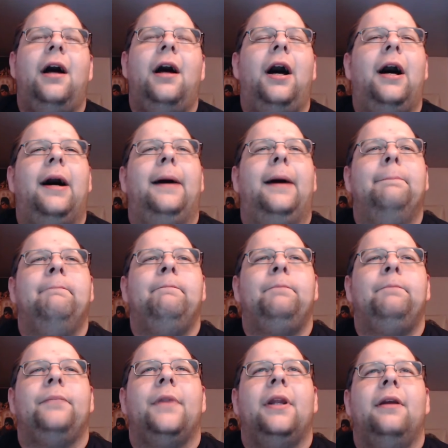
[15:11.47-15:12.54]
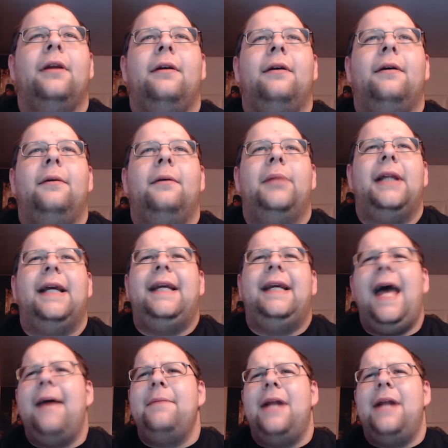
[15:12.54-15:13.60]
But like, yeah, I mean,